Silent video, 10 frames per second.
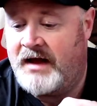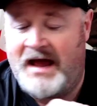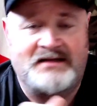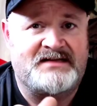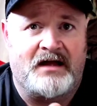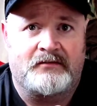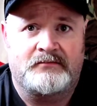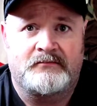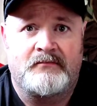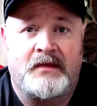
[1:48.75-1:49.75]
Hands down.
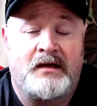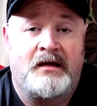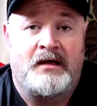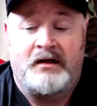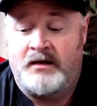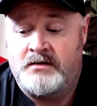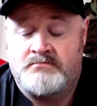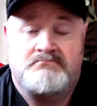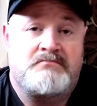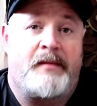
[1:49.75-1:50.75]

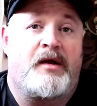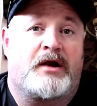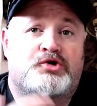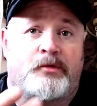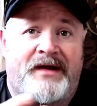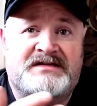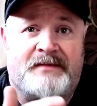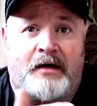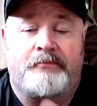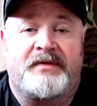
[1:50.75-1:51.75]
Maybe not a tremendous
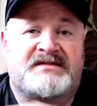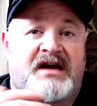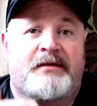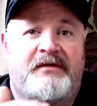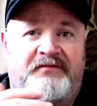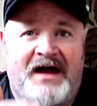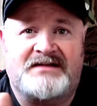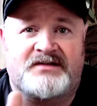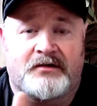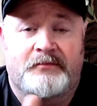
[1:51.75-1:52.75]
amount, but it's going to be
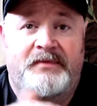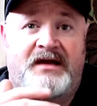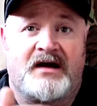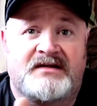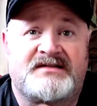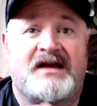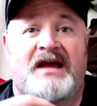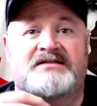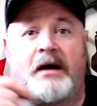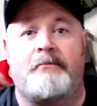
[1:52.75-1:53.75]
faster because
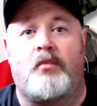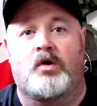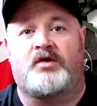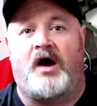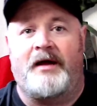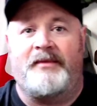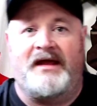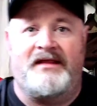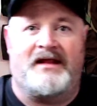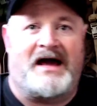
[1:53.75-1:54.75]
it's got more time
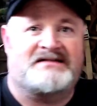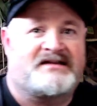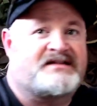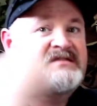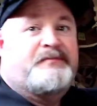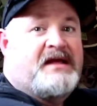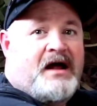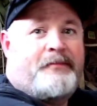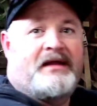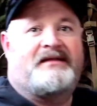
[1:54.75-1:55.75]
in the elastic to speed
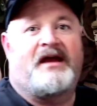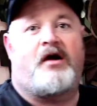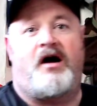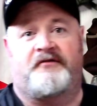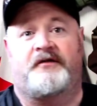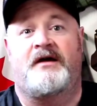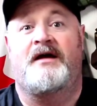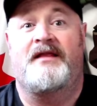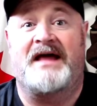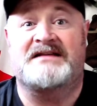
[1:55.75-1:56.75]
up and take off.
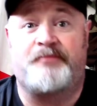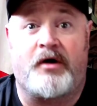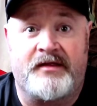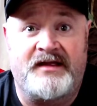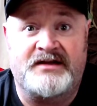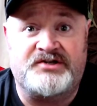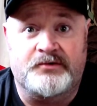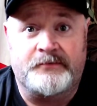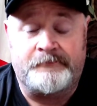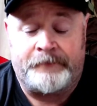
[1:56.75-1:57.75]
That's part of the issue.